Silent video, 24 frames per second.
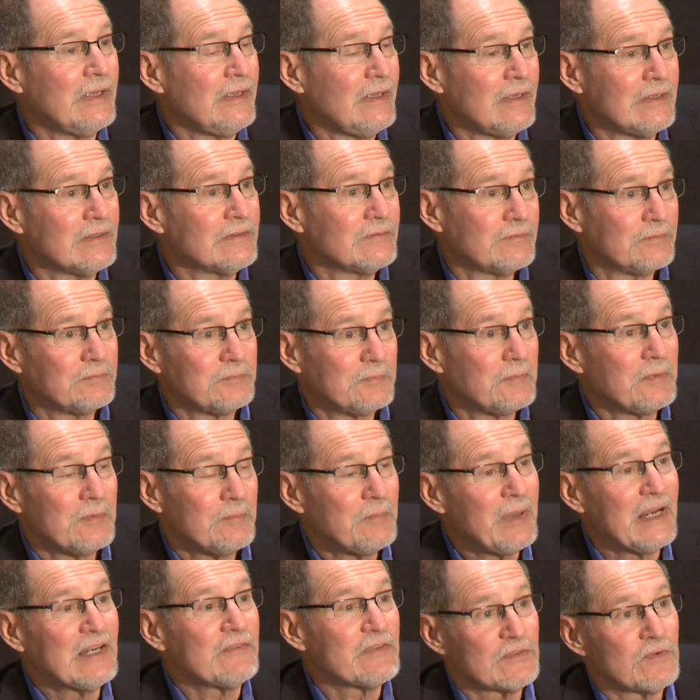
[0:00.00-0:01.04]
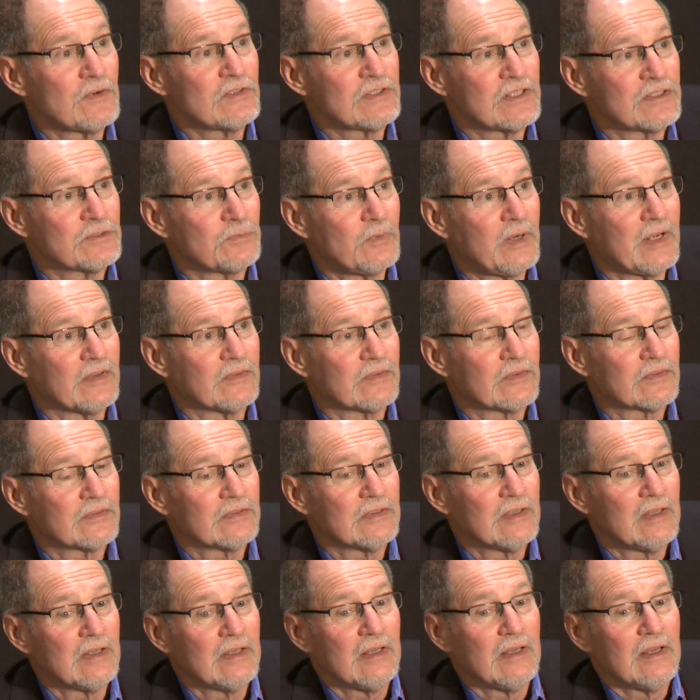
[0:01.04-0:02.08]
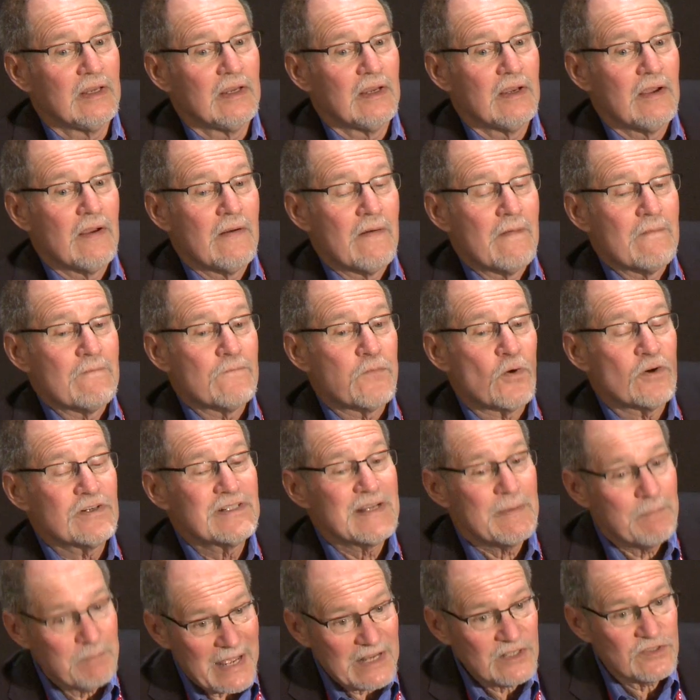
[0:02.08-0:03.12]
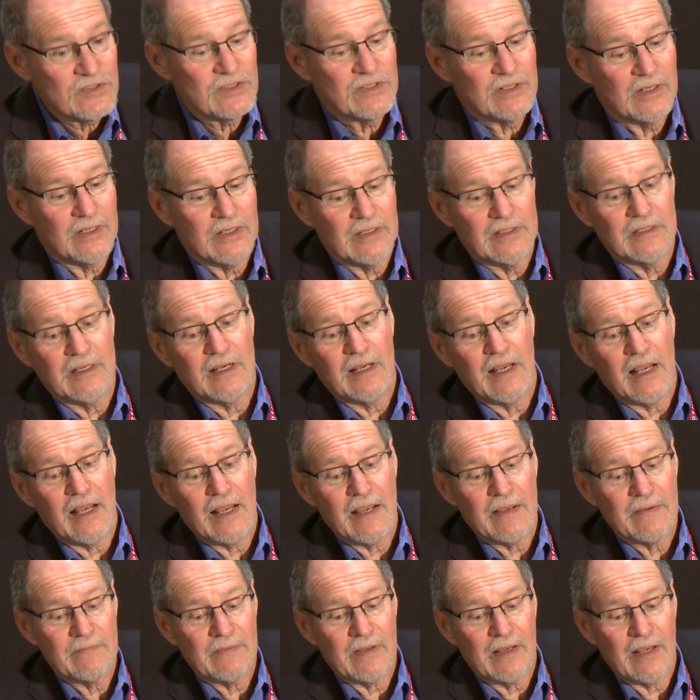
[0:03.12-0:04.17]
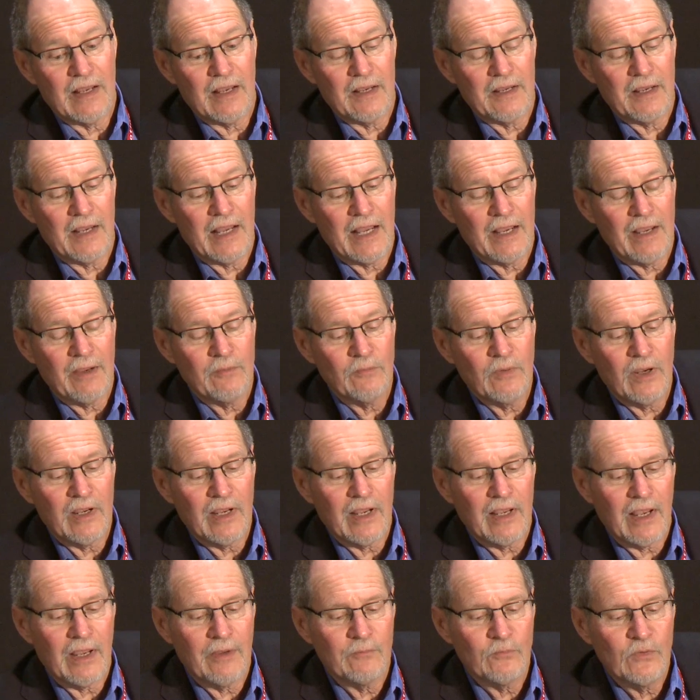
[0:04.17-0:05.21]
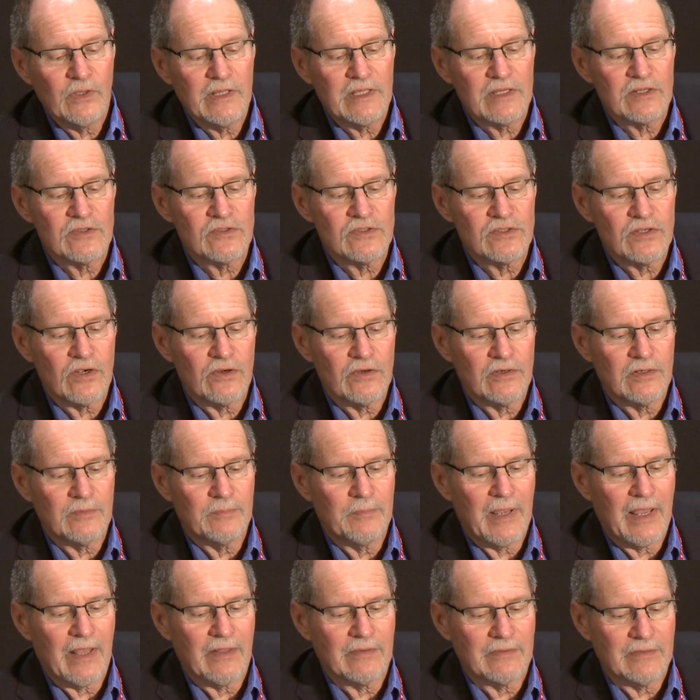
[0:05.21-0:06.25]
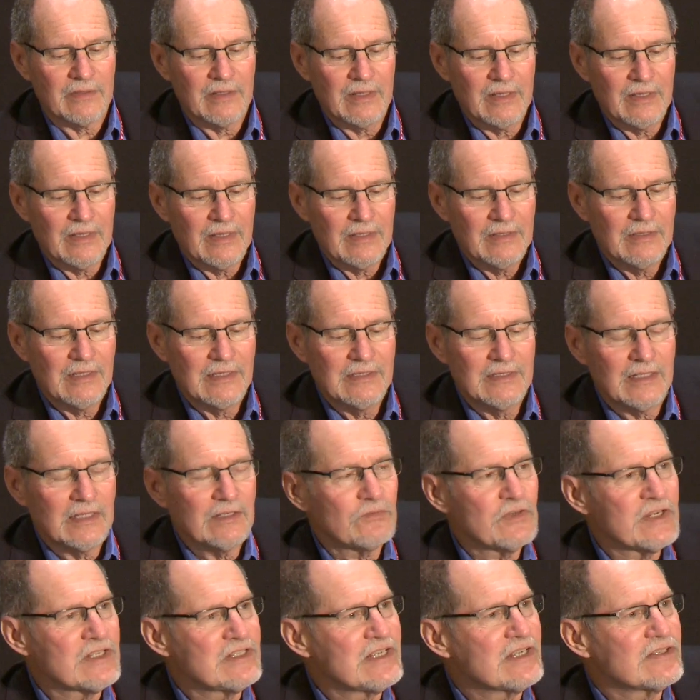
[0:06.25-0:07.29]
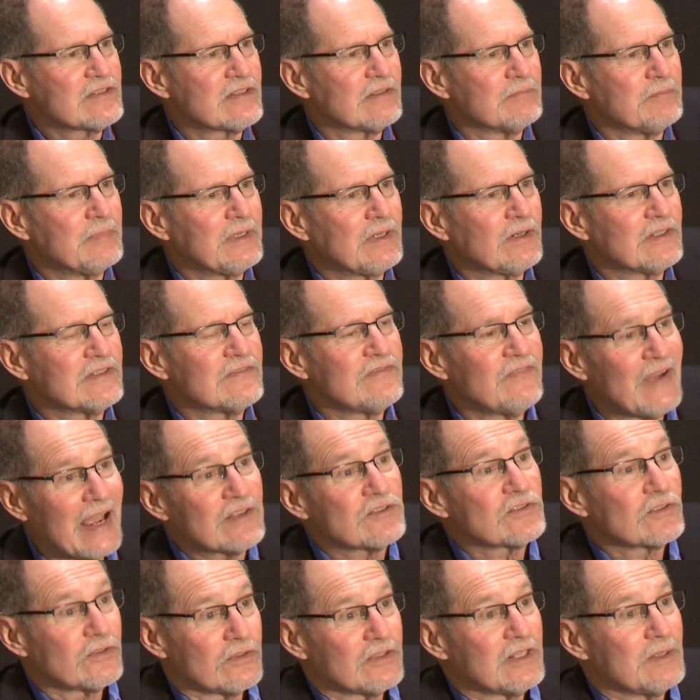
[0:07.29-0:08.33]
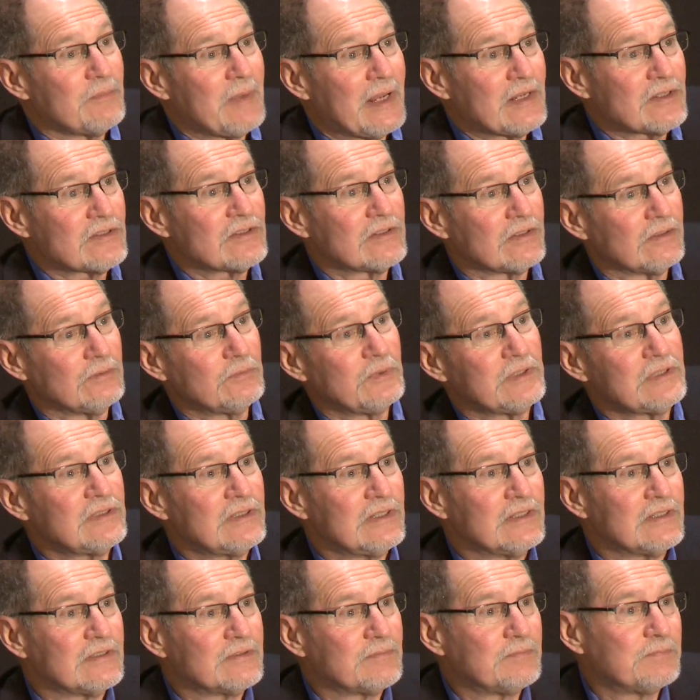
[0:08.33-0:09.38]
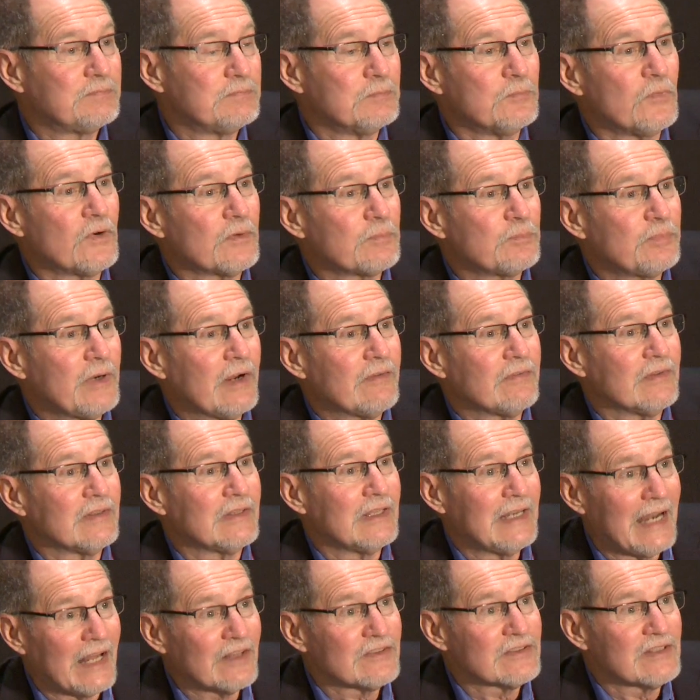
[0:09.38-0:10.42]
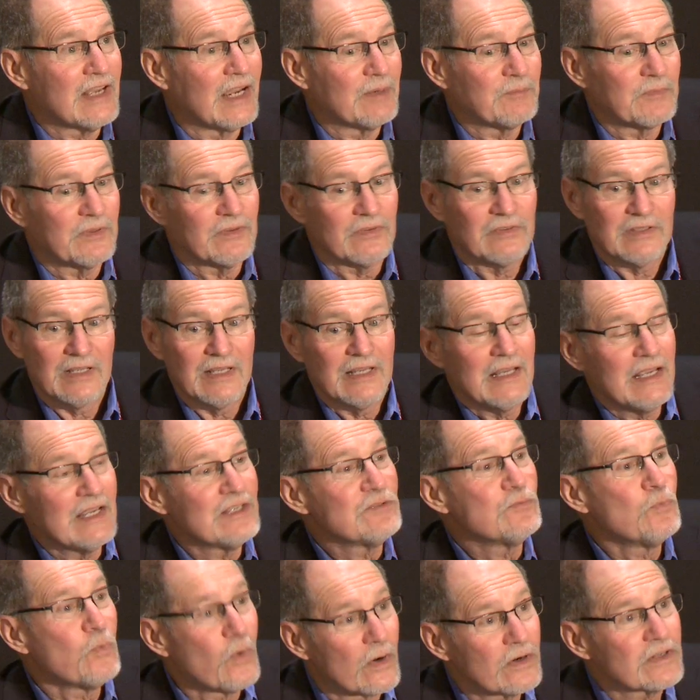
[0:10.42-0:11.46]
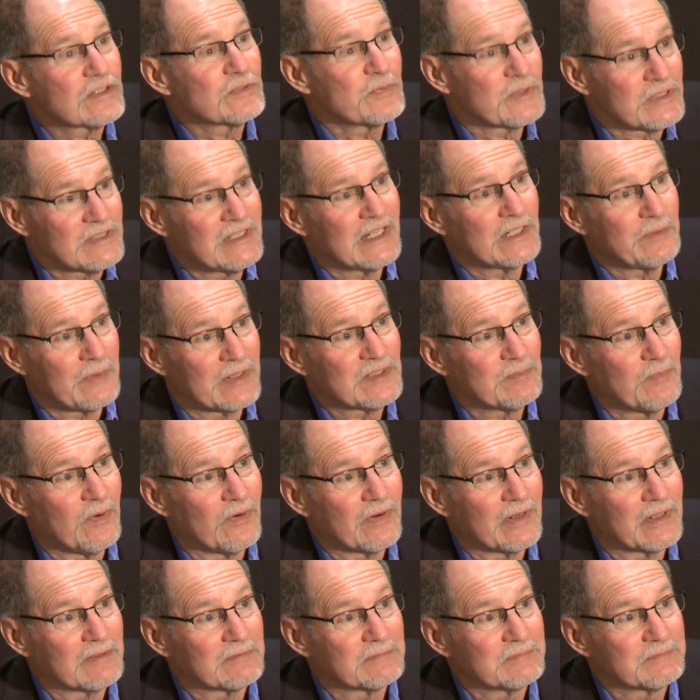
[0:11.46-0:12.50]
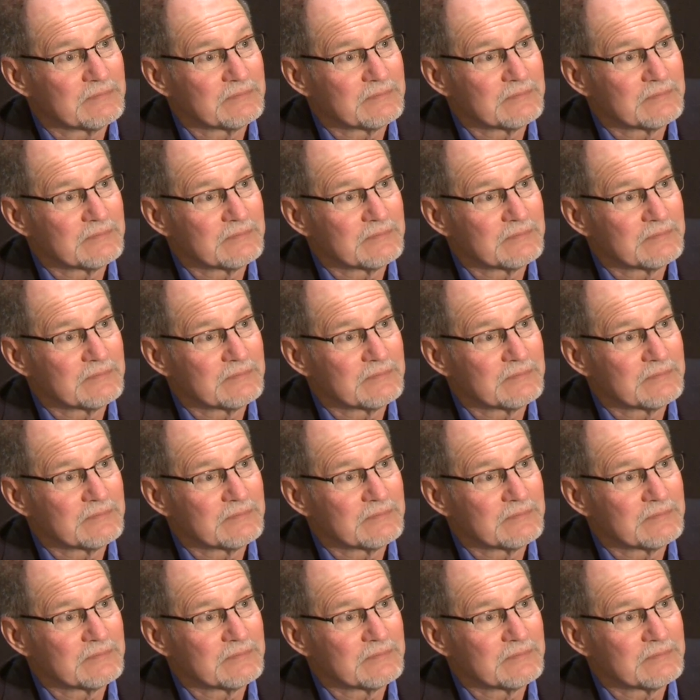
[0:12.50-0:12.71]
is benefits versus risks. For dementia, I'm really concerned about the delivery system, because vascular dementia, which is more prevalent than Alzheimer's, is worse with cigarette smoking